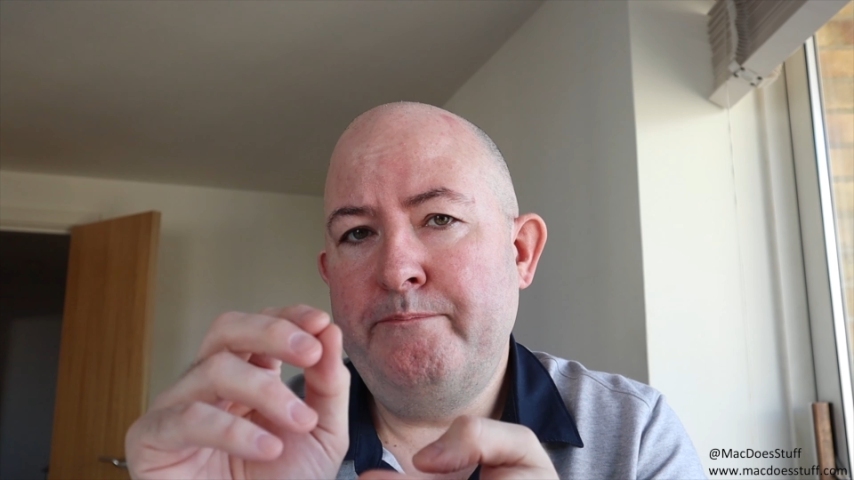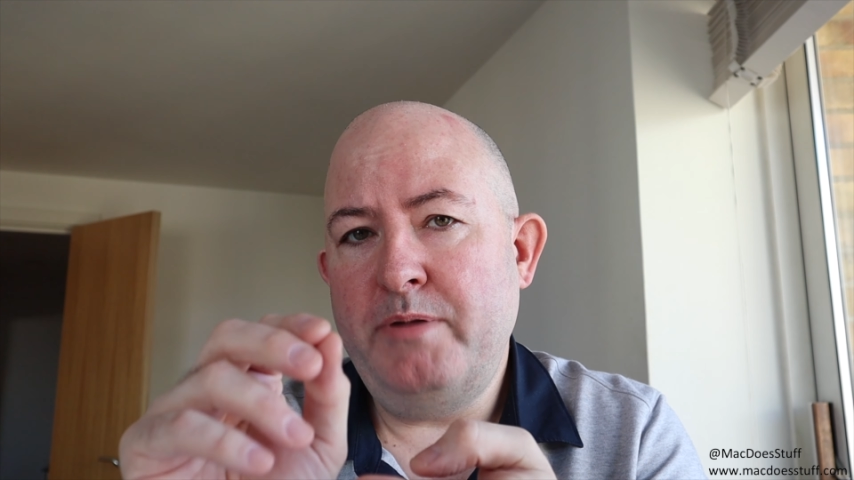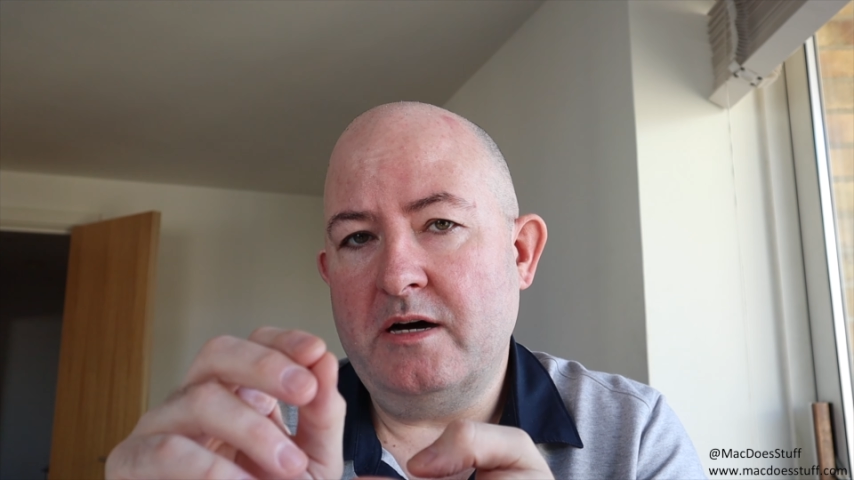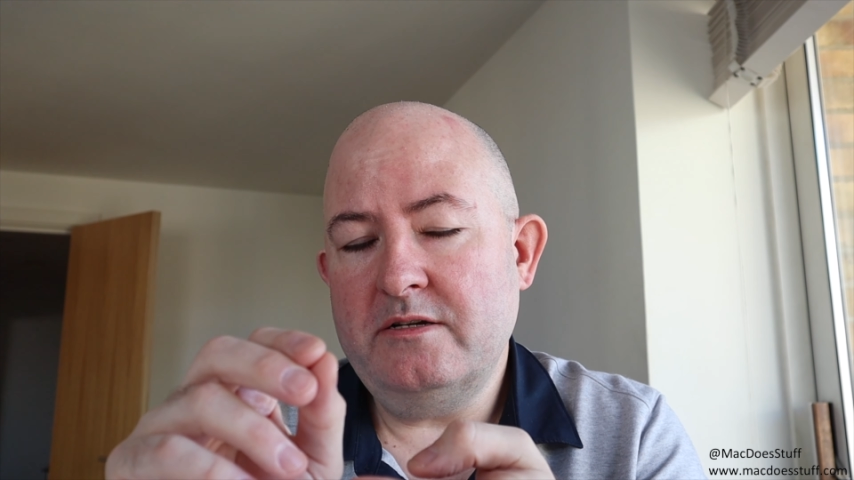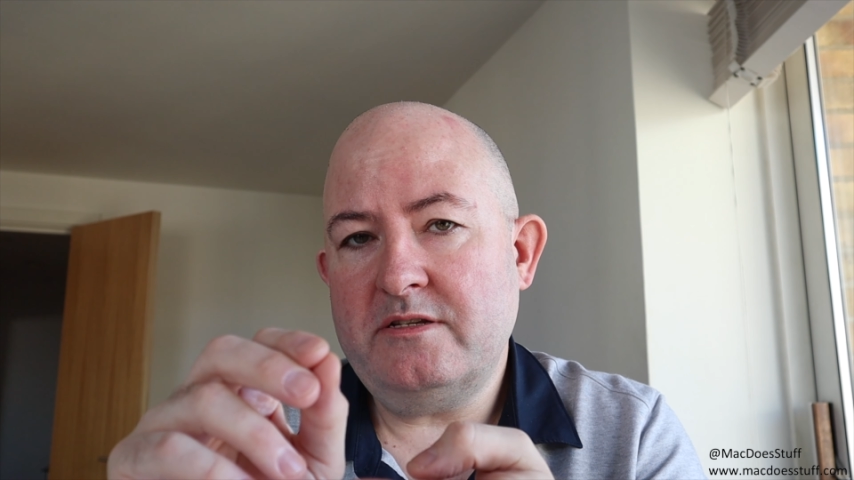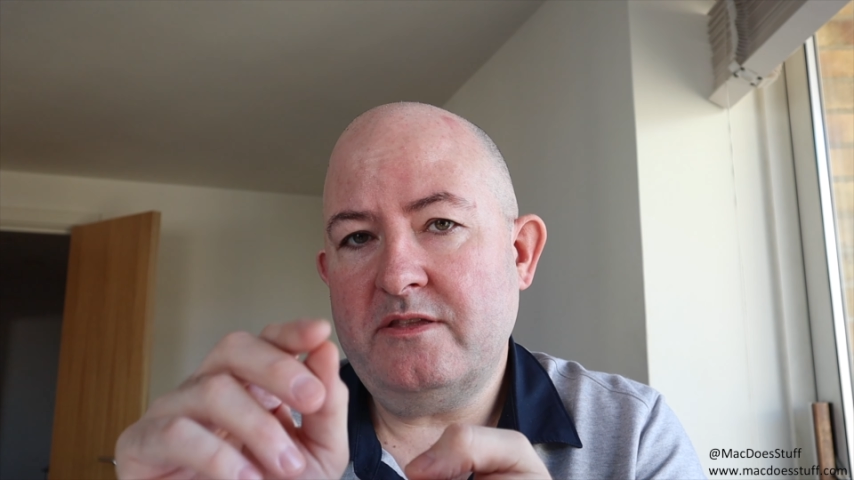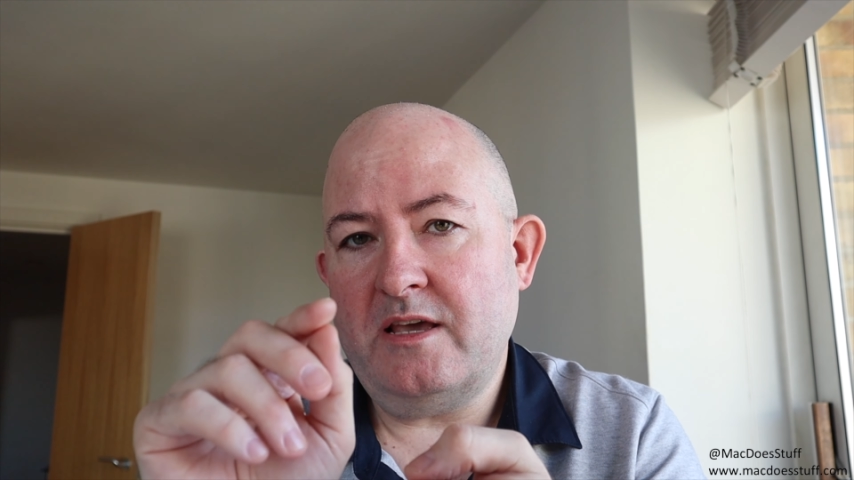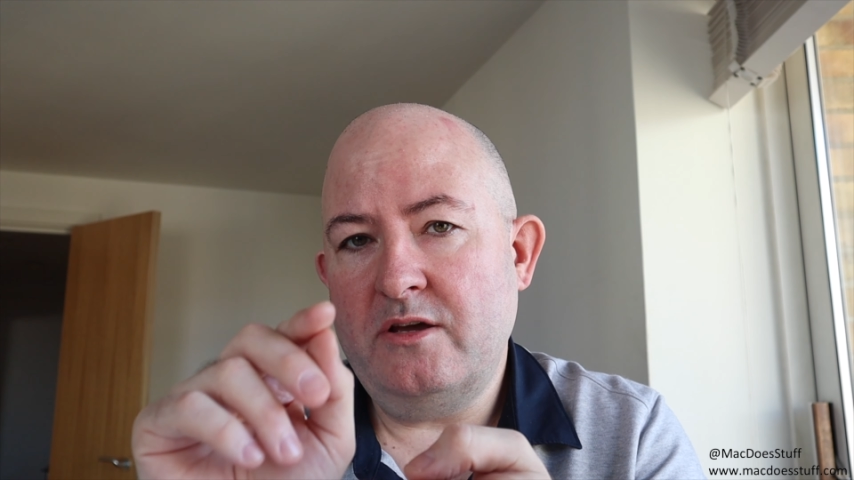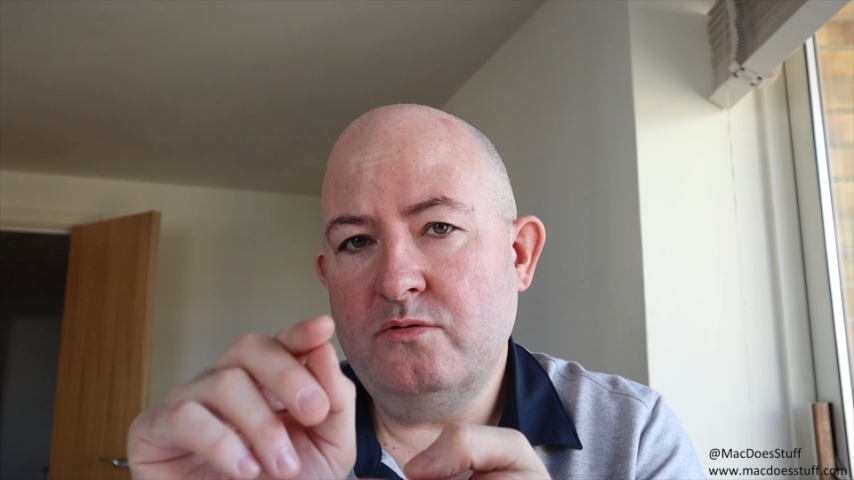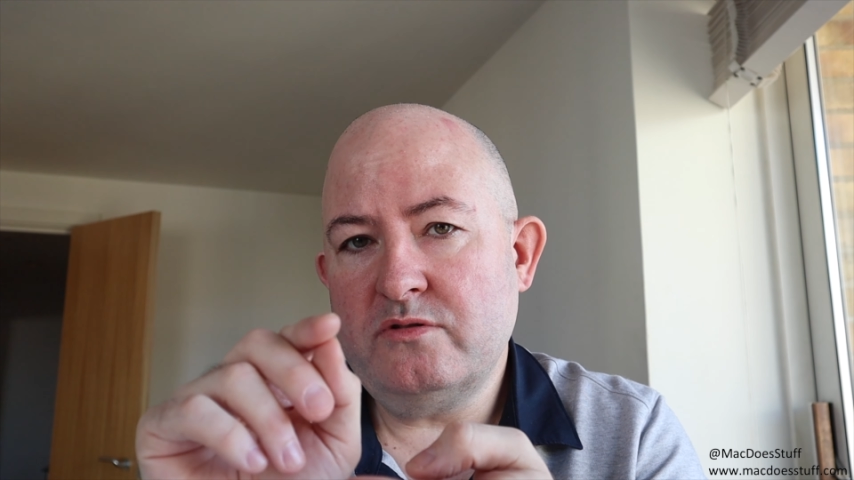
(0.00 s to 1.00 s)
but
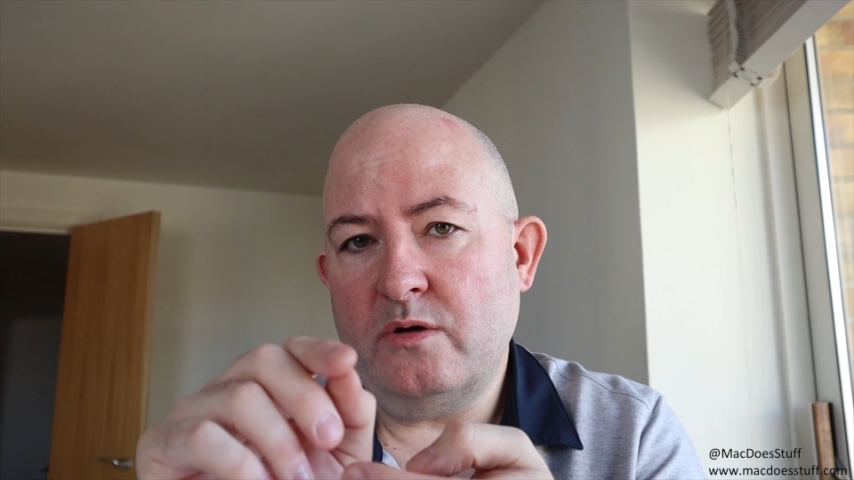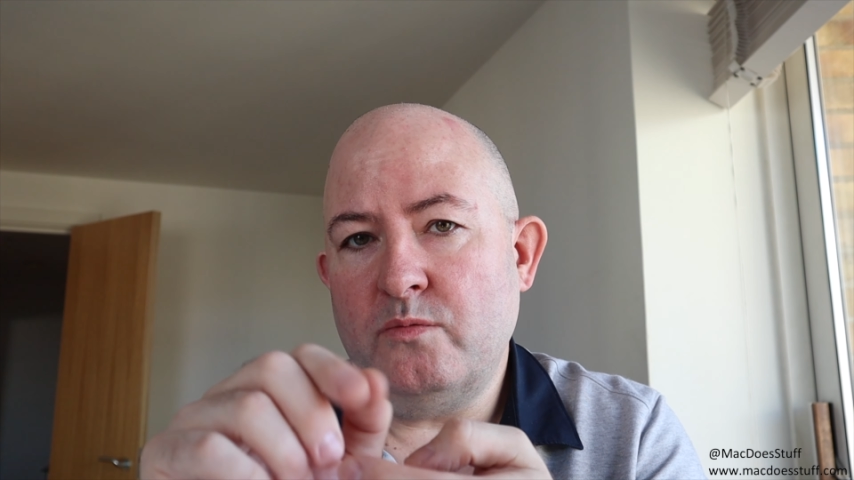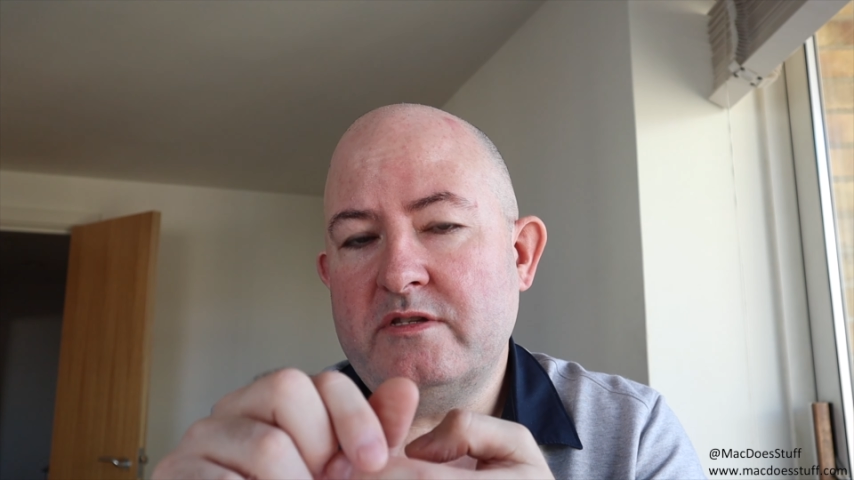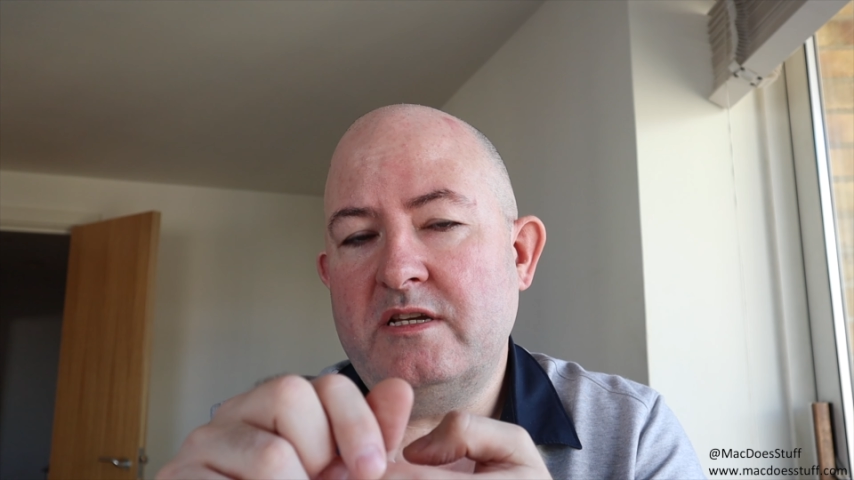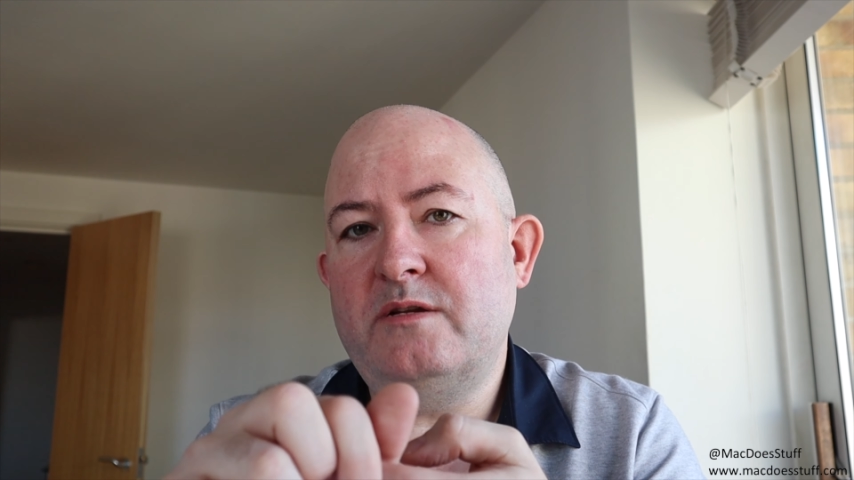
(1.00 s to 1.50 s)
they also want